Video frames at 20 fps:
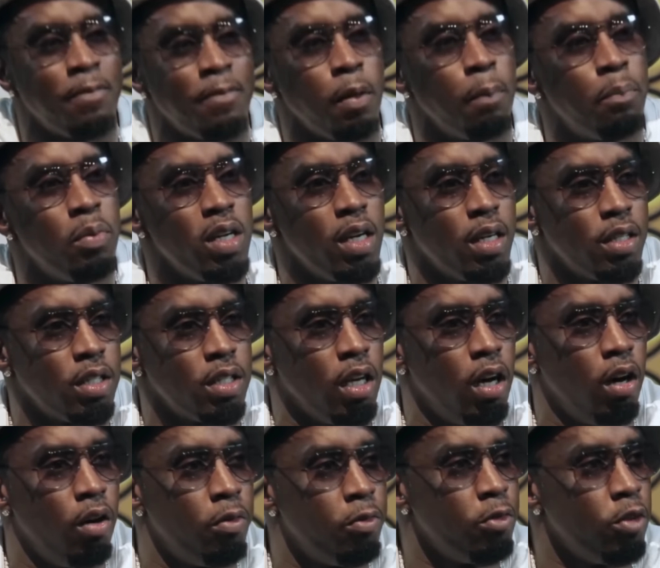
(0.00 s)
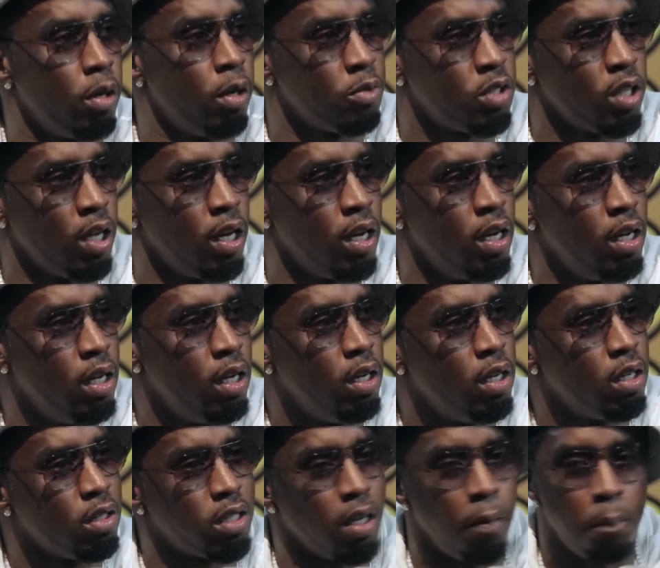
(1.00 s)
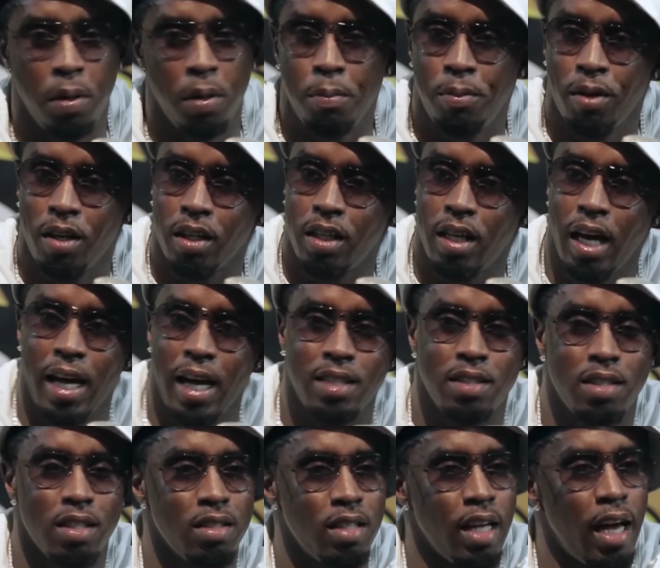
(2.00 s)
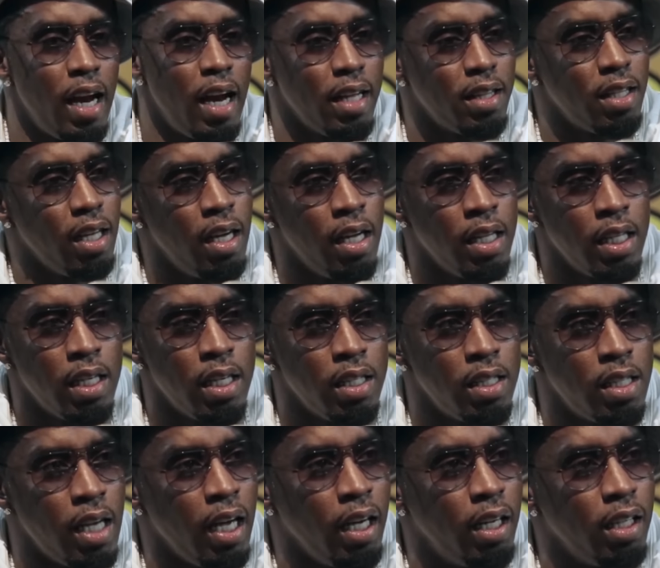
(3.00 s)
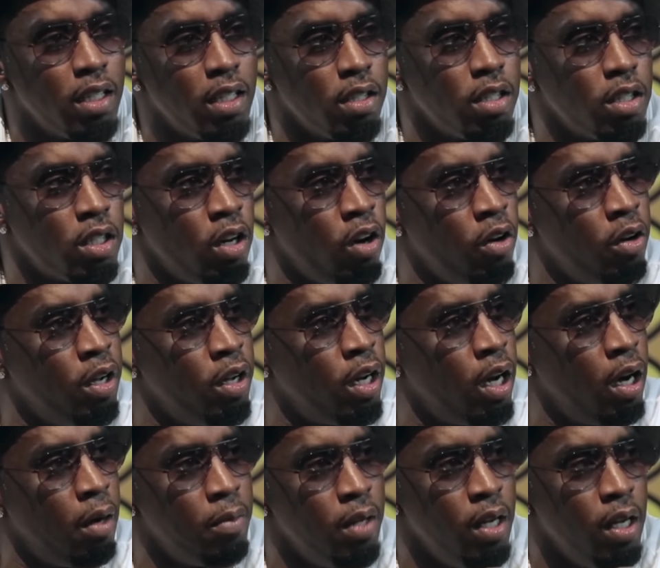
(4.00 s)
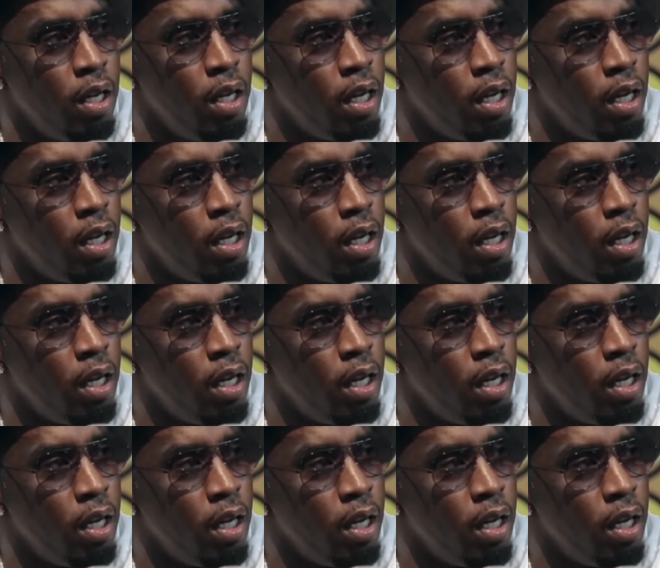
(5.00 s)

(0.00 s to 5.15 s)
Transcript: have to be yourself. You know what I'm saying? Some people are gangsters that at the end of the day could just turn it up